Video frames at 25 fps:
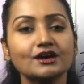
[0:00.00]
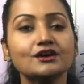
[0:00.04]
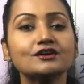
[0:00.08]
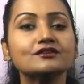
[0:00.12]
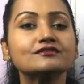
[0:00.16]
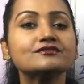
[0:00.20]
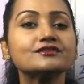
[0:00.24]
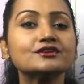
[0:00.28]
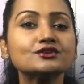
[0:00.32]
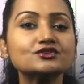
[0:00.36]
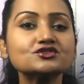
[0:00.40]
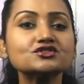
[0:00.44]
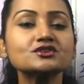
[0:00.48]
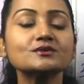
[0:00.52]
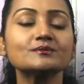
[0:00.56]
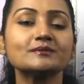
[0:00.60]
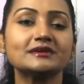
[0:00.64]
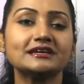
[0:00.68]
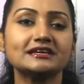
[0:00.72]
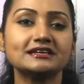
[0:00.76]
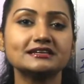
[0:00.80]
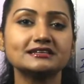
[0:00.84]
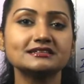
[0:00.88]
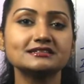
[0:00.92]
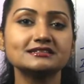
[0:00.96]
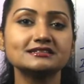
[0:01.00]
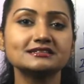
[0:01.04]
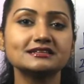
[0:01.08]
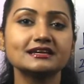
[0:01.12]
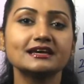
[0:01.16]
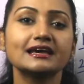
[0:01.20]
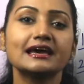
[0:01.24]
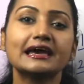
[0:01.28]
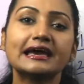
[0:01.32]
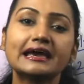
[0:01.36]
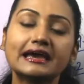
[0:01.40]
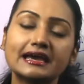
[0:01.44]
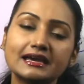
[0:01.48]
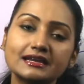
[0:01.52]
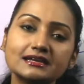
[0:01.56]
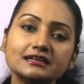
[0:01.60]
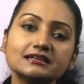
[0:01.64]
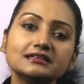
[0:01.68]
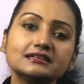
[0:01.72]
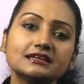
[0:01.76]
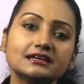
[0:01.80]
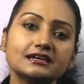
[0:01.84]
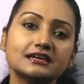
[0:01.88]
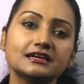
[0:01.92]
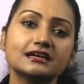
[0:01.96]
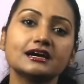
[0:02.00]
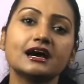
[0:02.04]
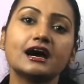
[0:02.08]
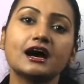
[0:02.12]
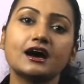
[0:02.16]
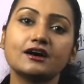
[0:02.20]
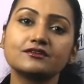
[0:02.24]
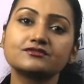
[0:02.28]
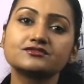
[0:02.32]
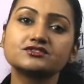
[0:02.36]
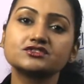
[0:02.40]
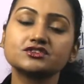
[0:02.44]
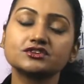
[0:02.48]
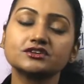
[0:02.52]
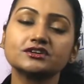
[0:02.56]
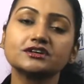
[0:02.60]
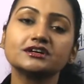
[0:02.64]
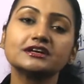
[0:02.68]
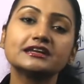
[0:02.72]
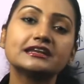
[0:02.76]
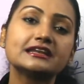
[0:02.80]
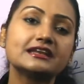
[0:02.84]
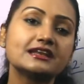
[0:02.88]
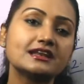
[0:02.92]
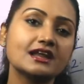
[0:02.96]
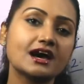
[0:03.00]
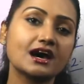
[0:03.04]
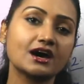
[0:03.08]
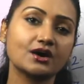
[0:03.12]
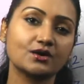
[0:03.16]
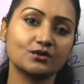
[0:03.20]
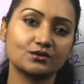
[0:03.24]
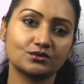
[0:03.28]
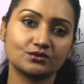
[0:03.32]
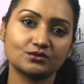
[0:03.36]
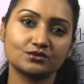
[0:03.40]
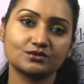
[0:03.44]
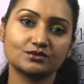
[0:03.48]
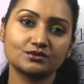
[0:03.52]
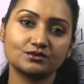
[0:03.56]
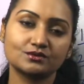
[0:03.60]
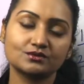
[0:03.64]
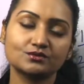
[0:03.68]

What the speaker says: Future means anything after now.